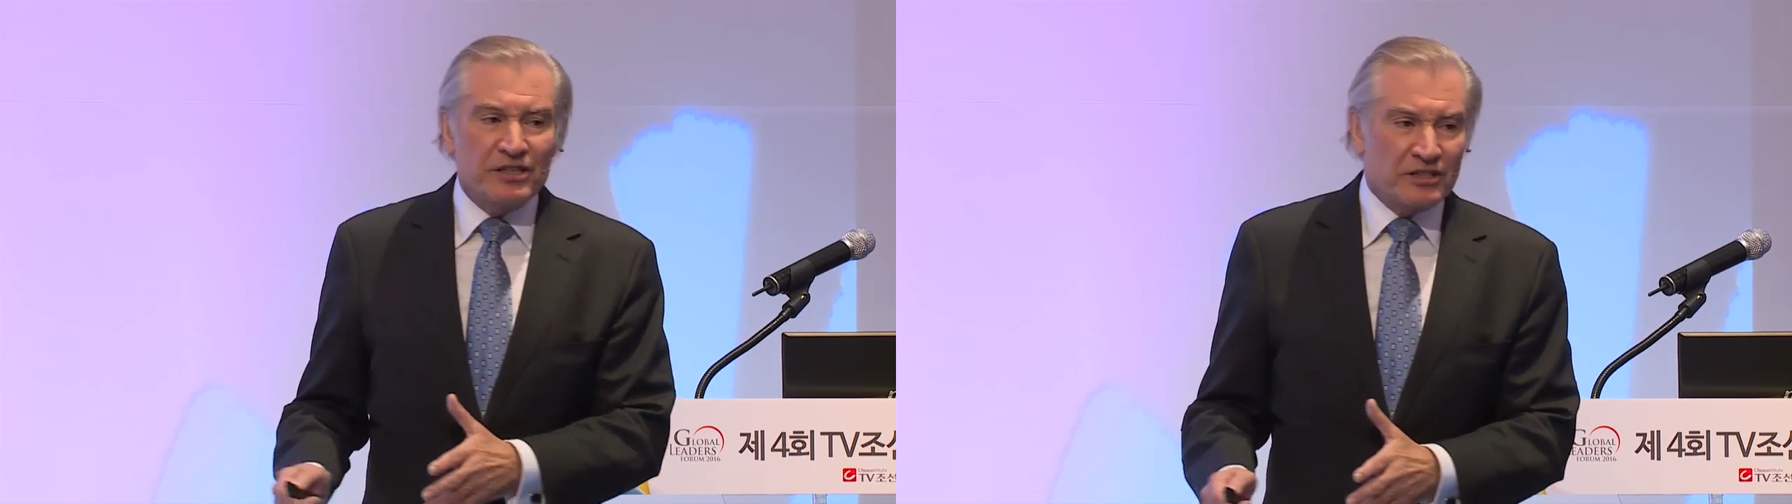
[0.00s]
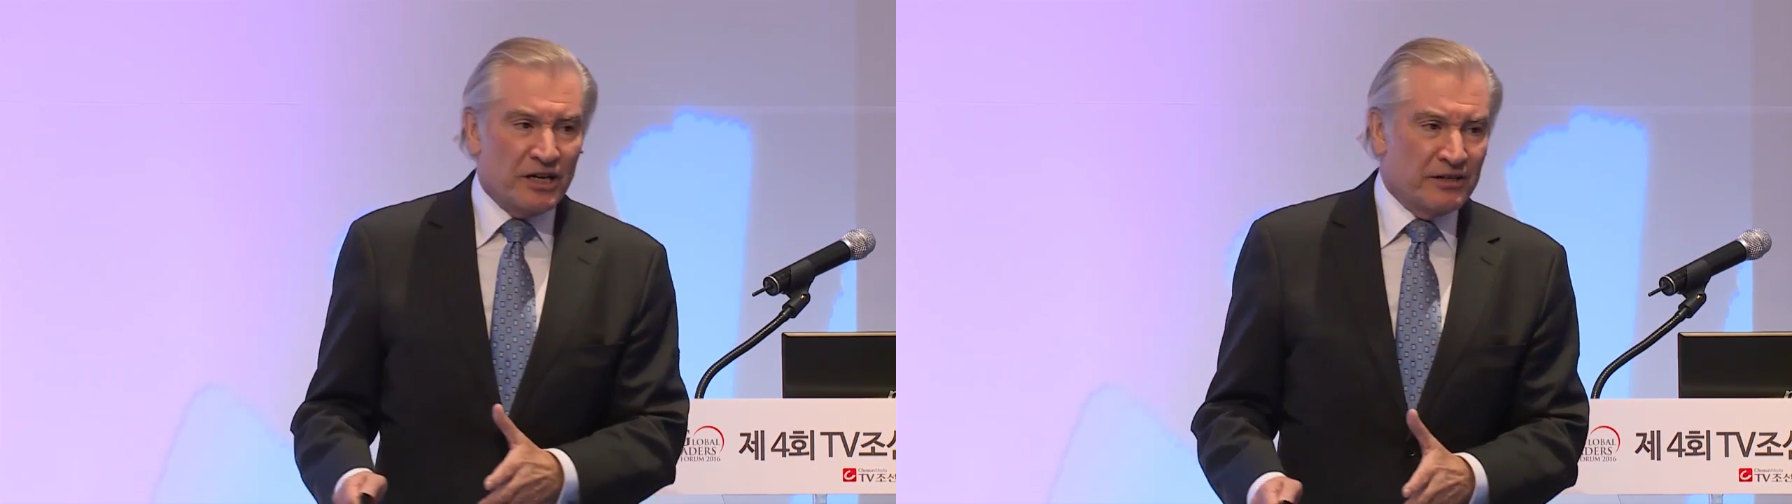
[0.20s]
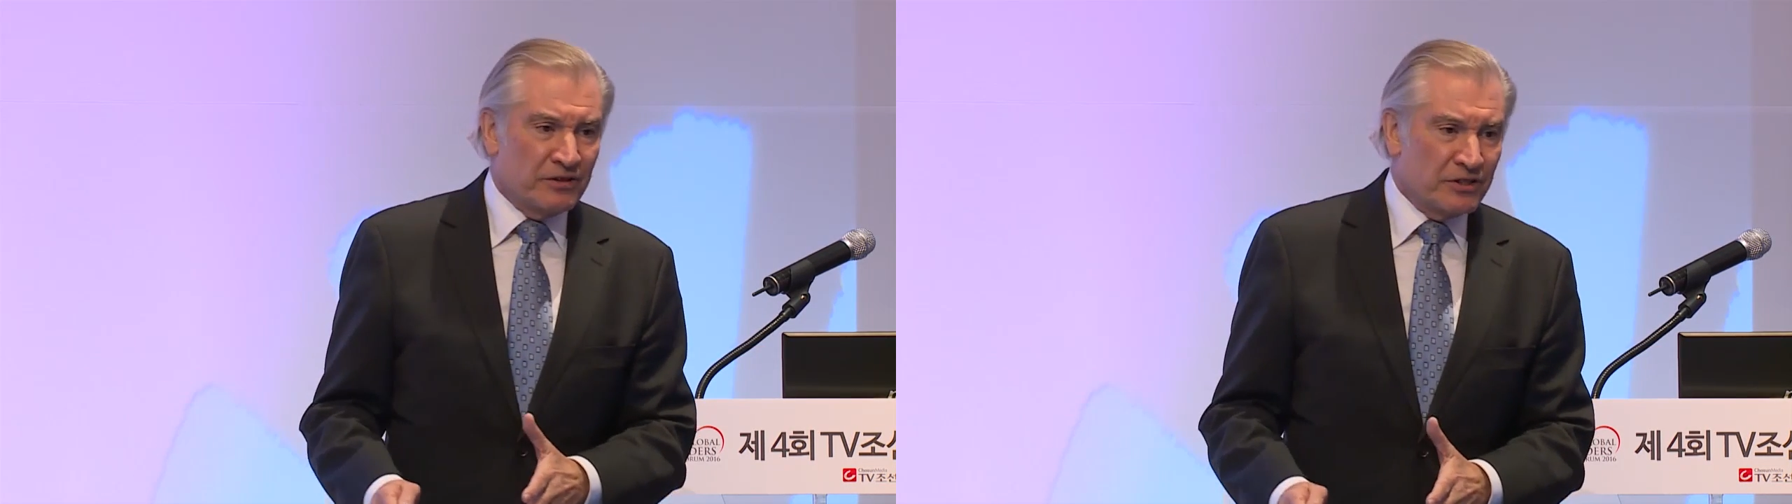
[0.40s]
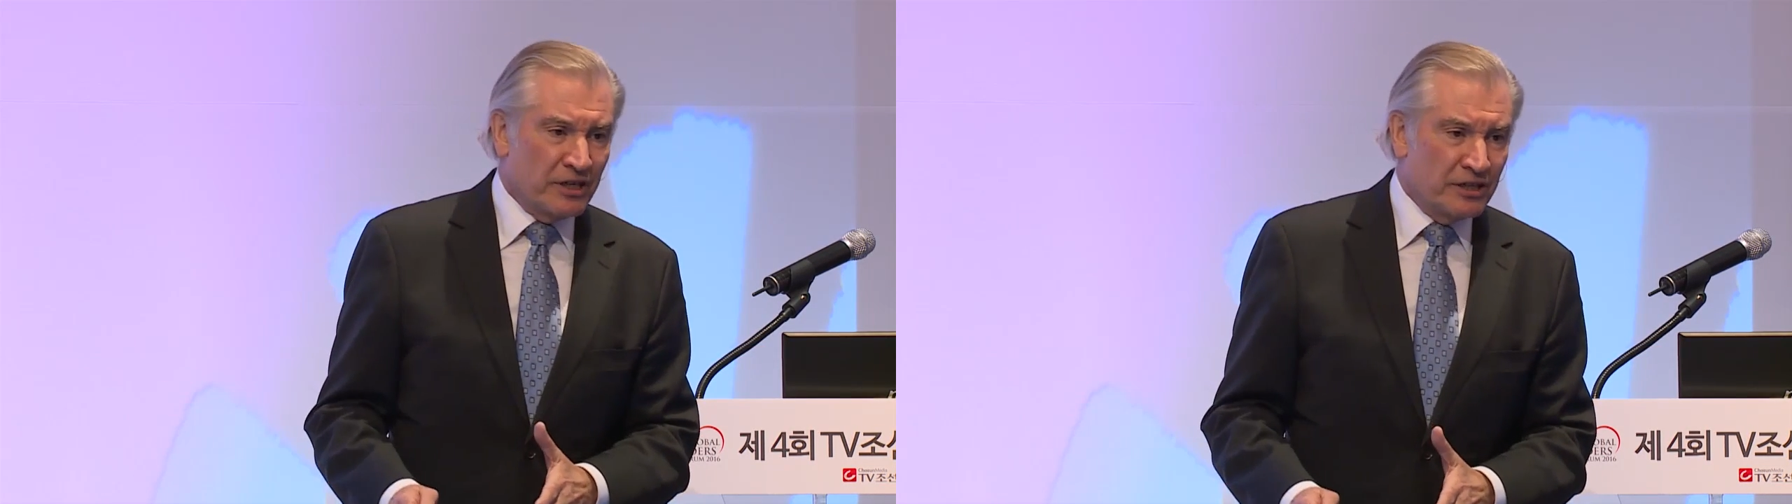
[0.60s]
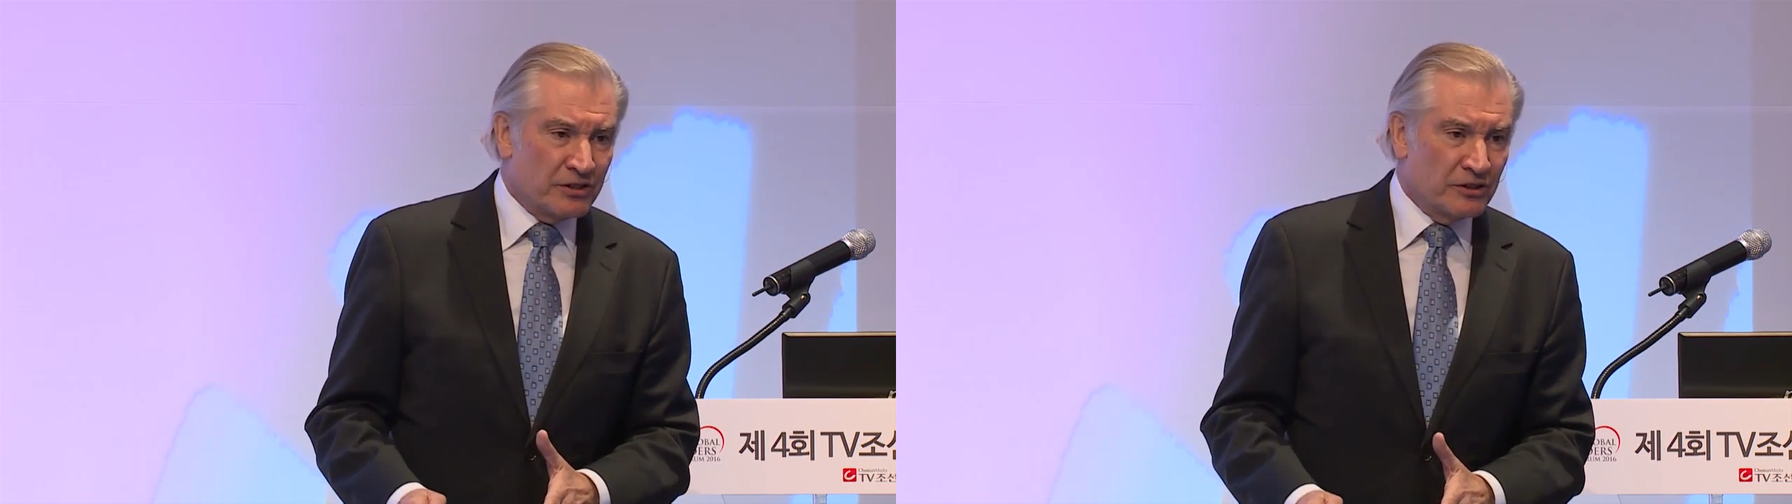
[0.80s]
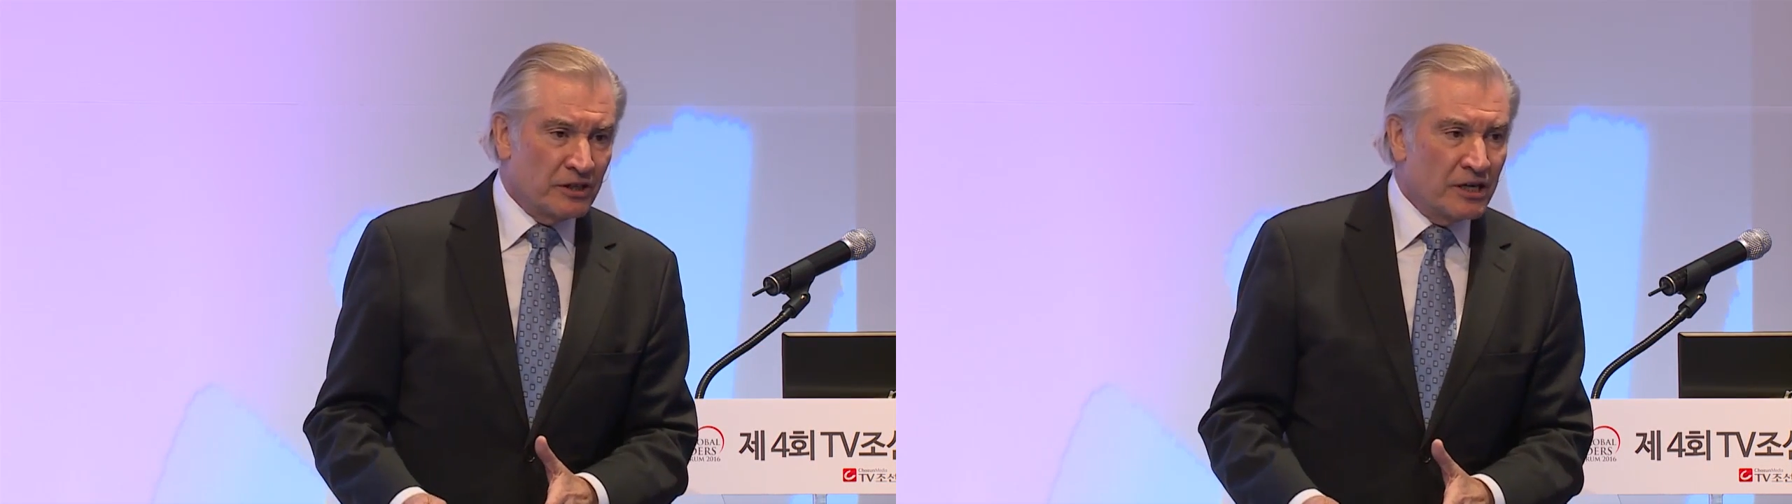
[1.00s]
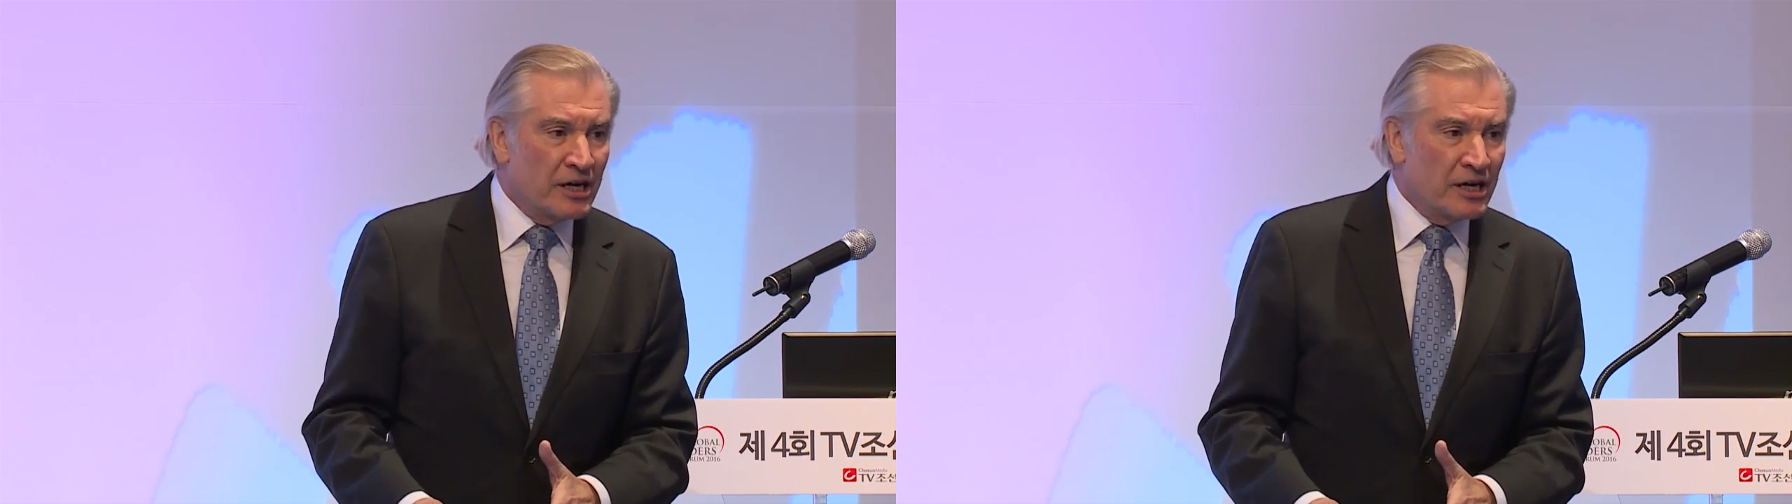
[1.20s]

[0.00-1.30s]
conversation